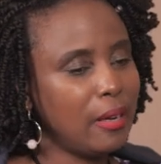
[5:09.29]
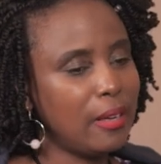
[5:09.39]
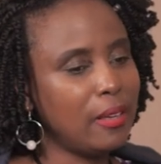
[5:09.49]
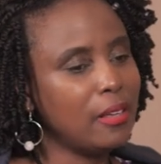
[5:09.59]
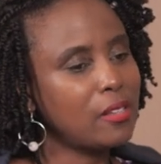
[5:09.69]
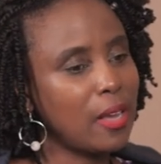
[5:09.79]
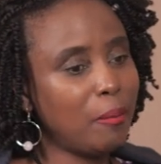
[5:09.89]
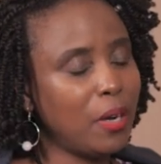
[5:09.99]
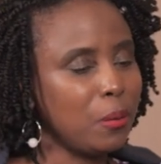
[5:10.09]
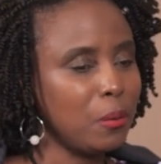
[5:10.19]
And then
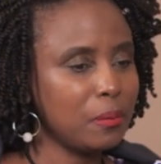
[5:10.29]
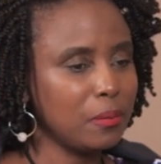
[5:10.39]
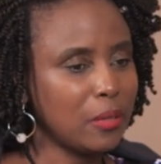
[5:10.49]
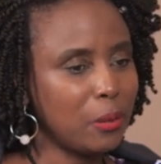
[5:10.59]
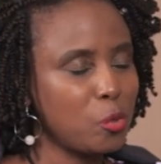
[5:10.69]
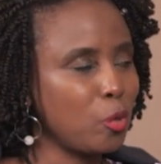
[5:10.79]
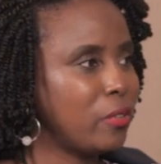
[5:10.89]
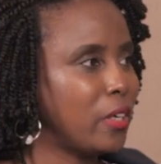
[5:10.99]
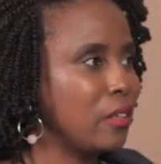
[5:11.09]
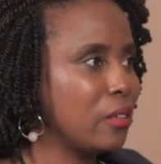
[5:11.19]
somehow I was
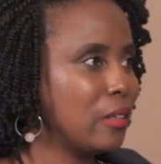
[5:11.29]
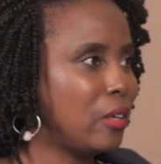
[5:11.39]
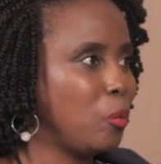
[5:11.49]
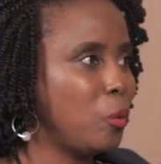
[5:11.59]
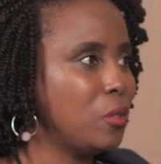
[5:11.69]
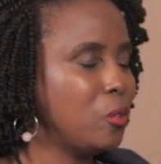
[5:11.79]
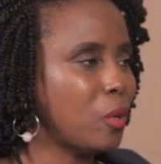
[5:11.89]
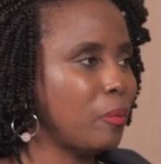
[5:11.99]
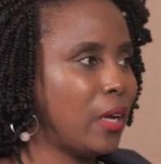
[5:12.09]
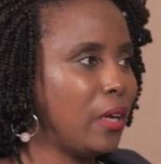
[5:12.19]
offered an opportunity
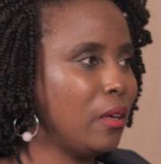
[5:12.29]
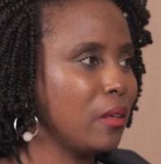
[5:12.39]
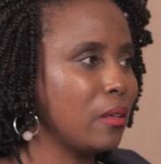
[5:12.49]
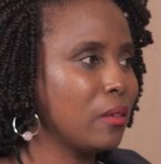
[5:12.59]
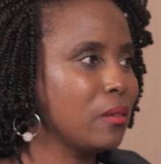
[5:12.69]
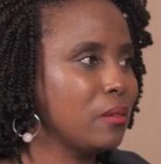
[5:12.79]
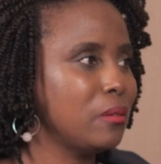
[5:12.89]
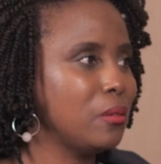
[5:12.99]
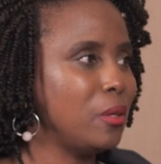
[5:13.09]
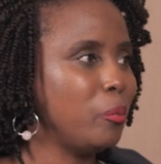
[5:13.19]
to apply
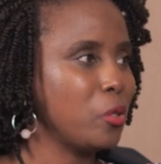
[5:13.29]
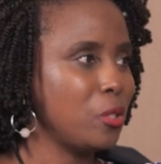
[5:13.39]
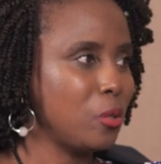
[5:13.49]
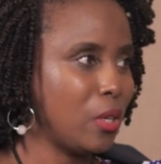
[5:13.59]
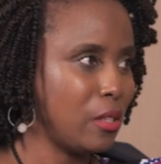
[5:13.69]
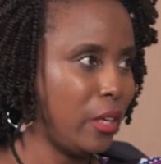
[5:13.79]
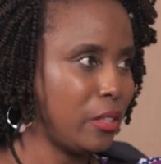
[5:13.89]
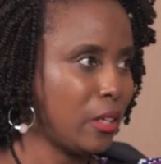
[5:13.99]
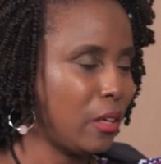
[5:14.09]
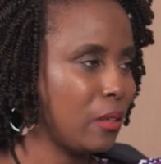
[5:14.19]
for a position as a
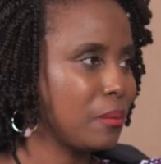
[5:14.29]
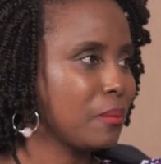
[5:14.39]
lecturer,